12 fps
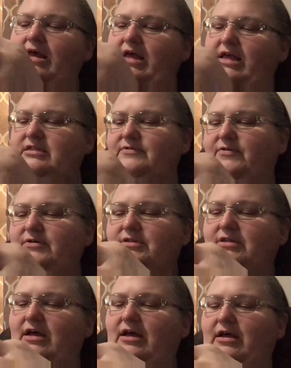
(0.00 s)
his
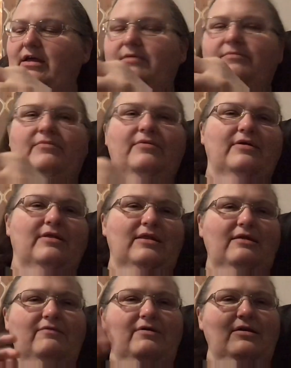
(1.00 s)
first time
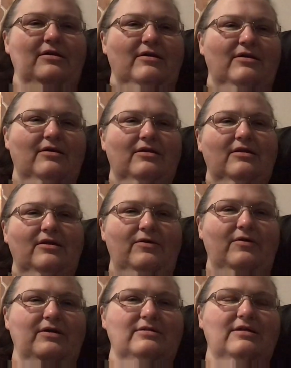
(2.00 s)
leaving the
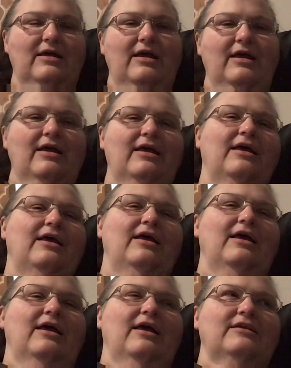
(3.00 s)
USA,
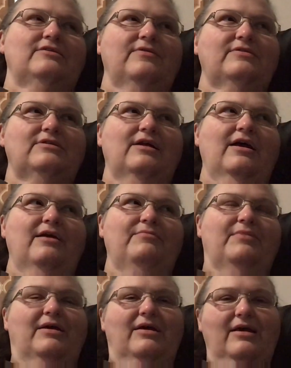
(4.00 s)
his first time
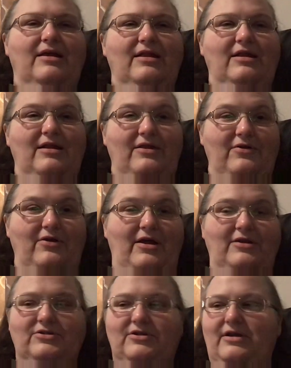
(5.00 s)
being in another
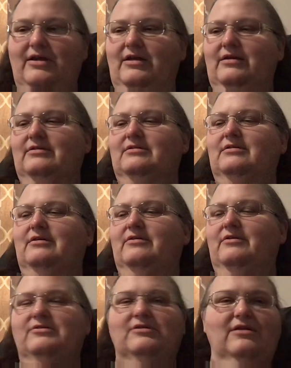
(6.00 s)
country. So
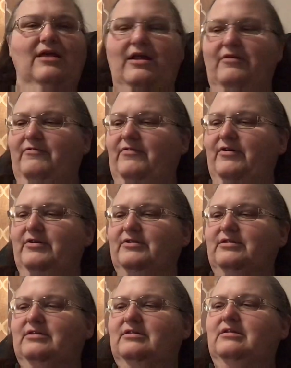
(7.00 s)
there's a lot of
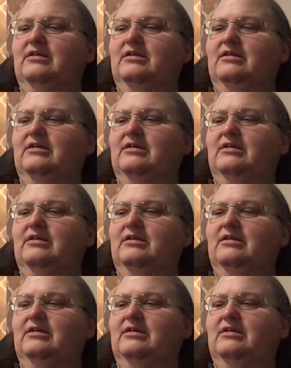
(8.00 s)
firsts.